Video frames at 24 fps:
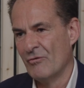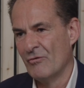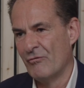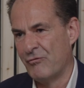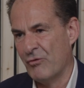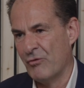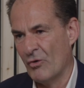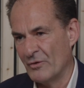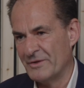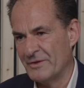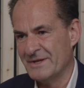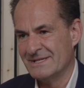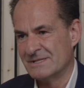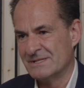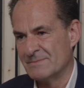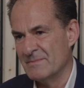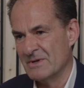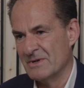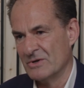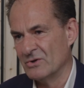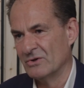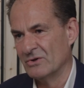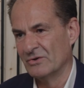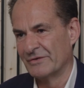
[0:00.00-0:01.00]
for these
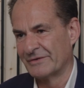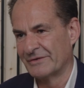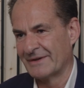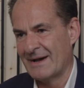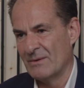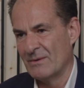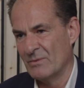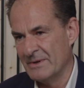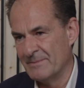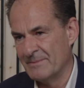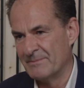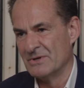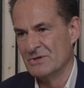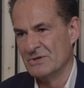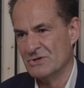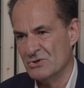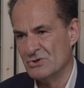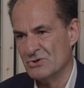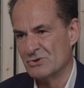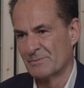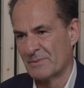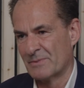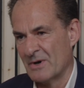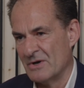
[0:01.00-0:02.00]
minerals that we
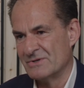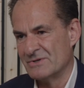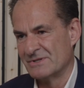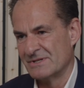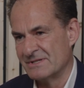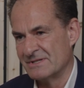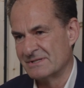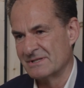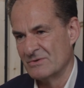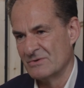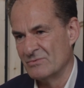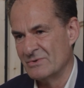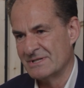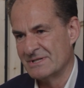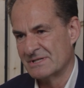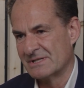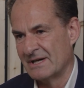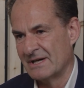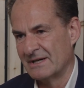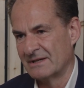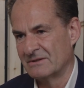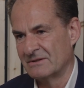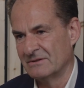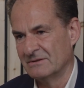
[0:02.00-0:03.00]
produce, process, and
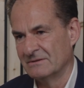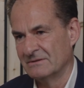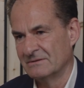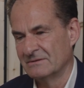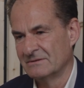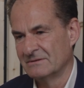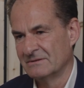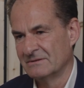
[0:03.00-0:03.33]
recycle.